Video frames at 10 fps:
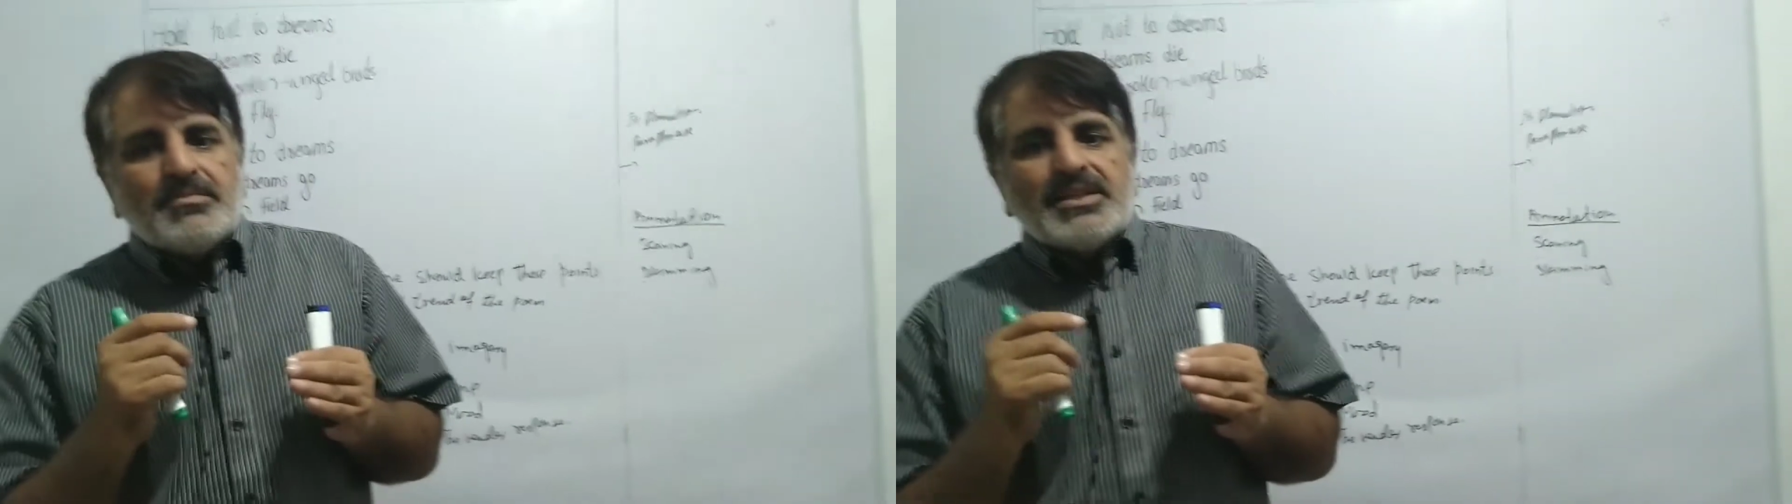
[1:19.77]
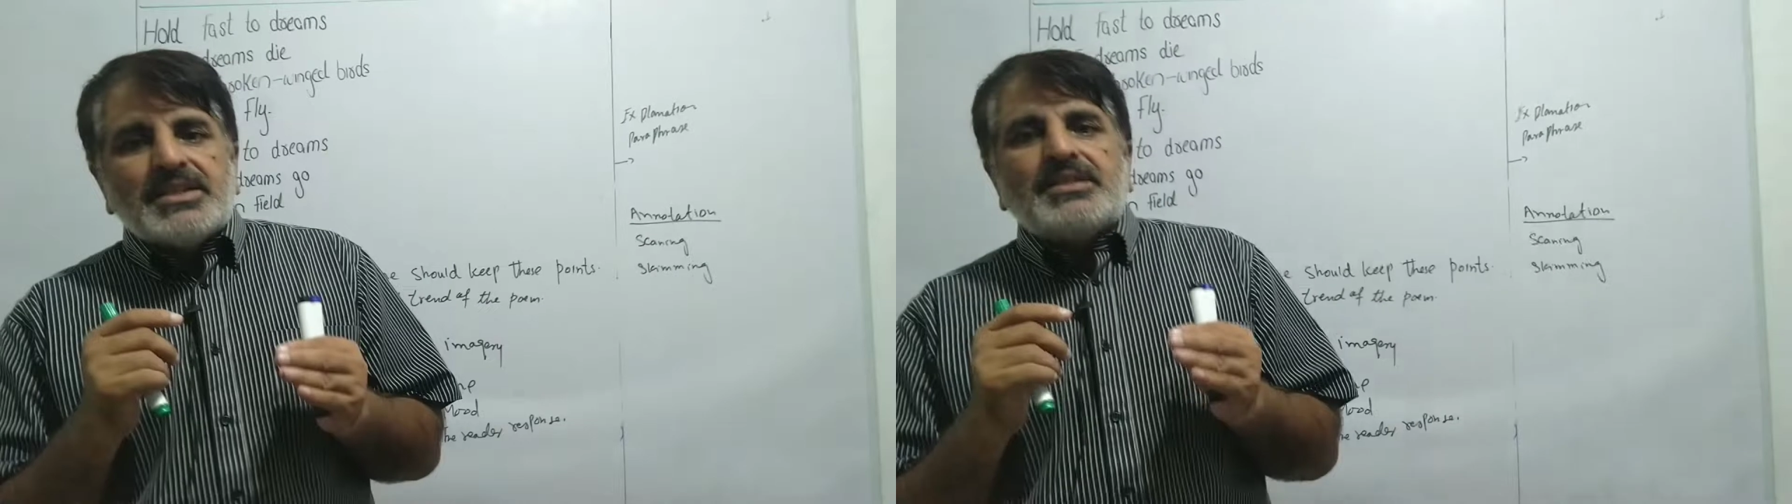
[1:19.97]

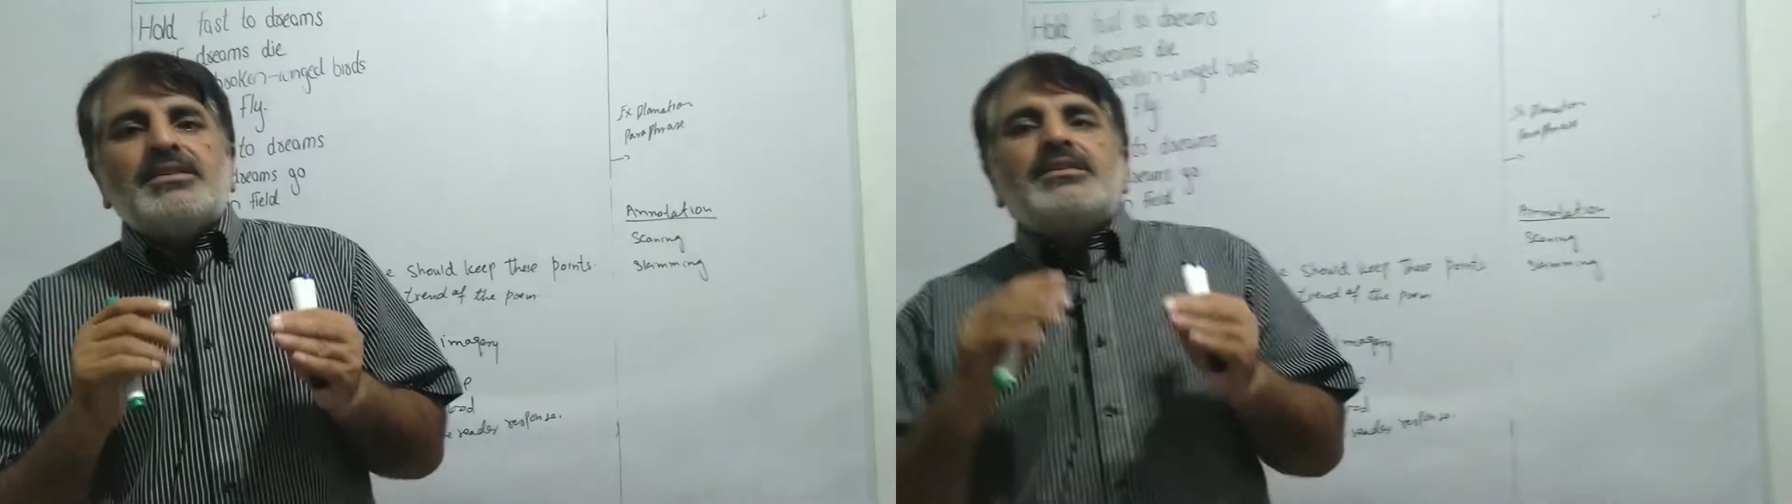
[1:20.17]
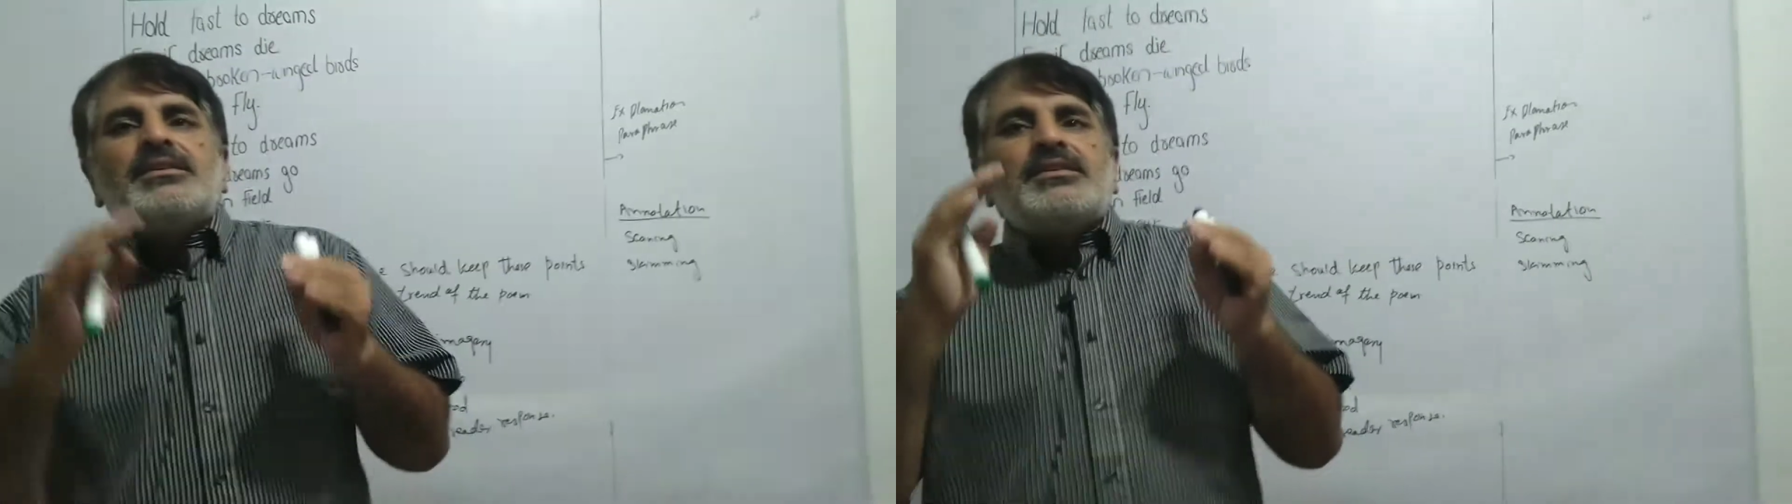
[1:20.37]
but
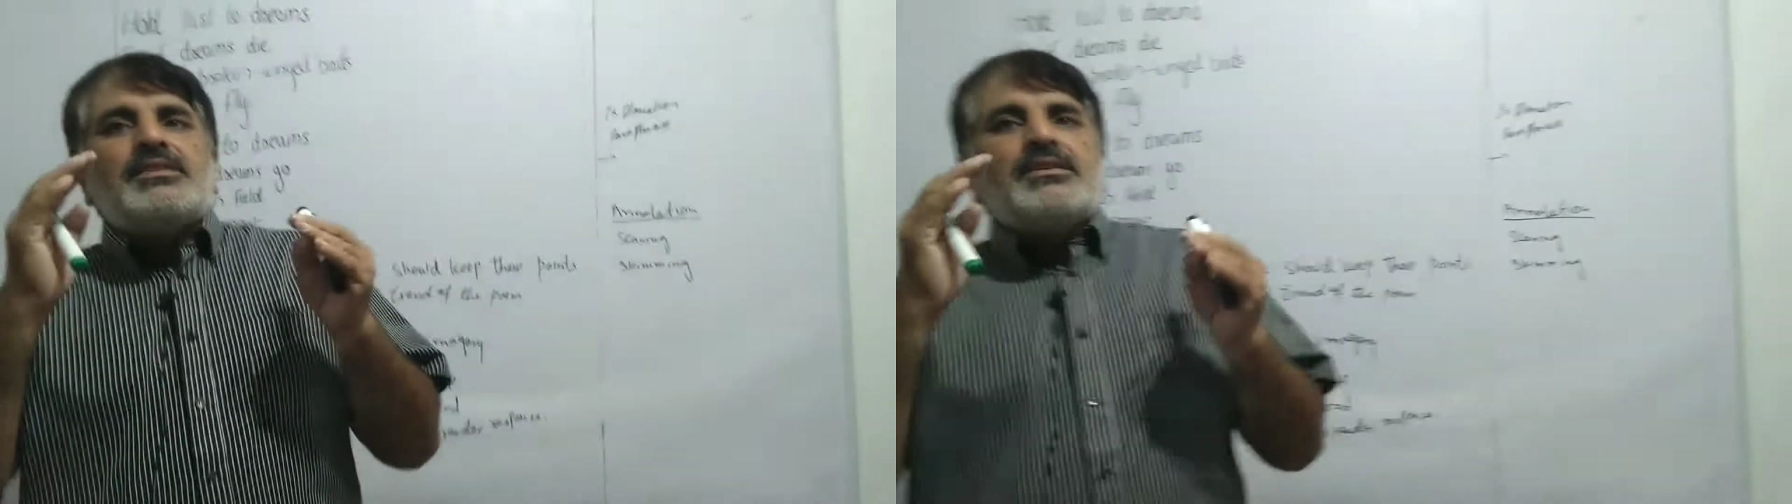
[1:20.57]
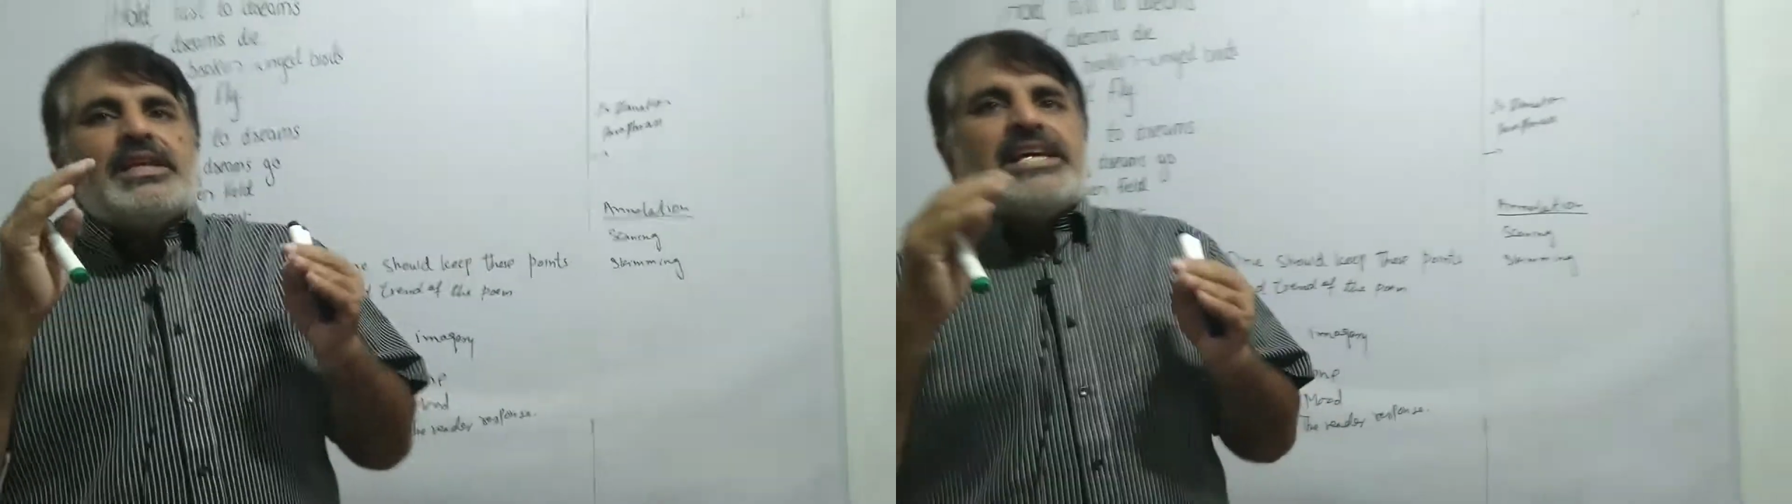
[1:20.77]

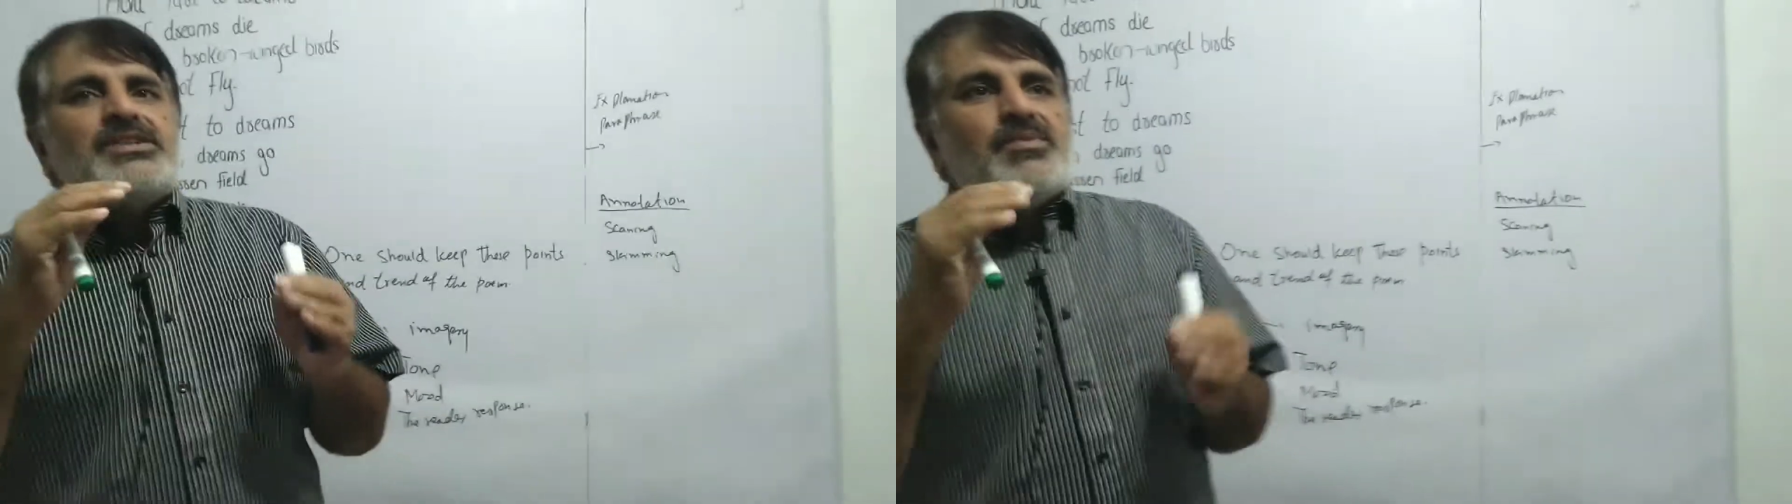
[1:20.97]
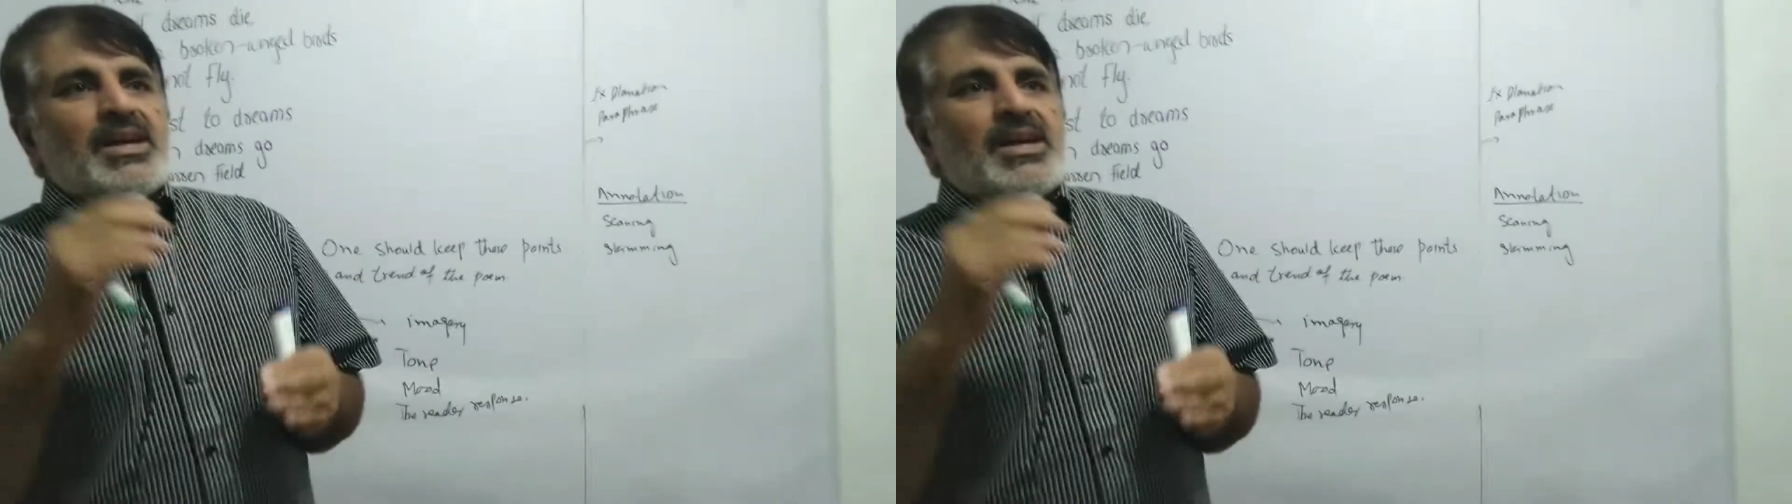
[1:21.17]
as